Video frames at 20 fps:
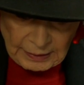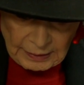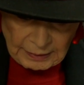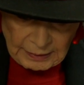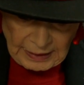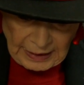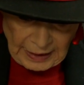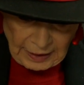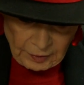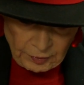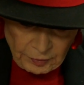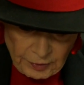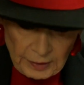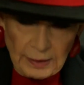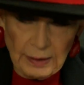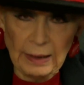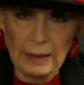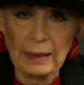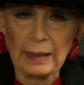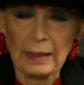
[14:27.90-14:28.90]

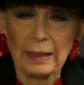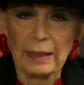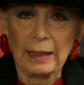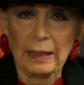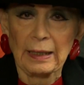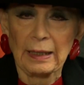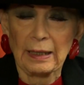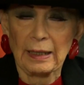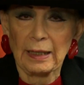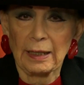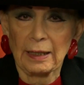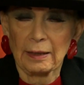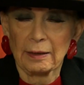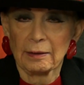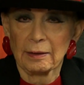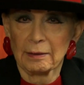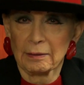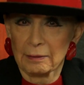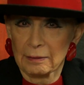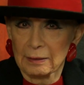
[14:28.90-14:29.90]
Catherine, a
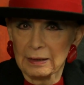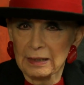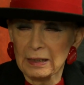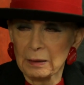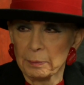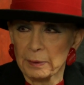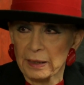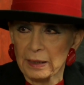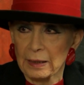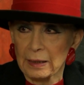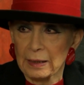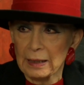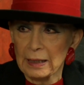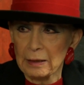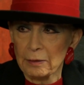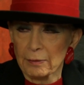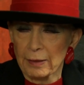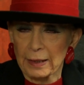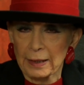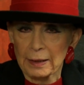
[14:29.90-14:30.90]
little bit at any
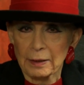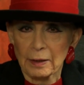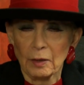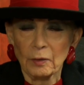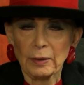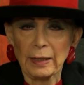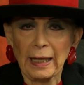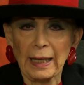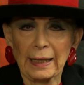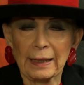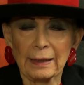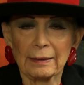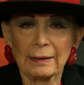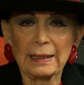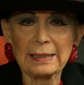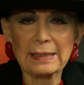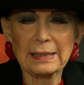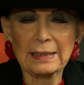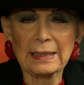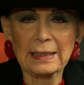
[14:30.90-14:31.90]
rate. Okay,
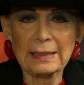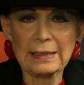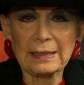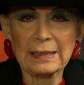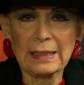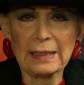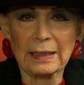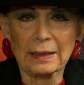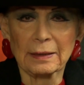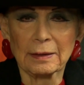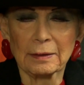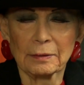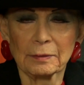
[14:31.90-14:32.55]
let's see it.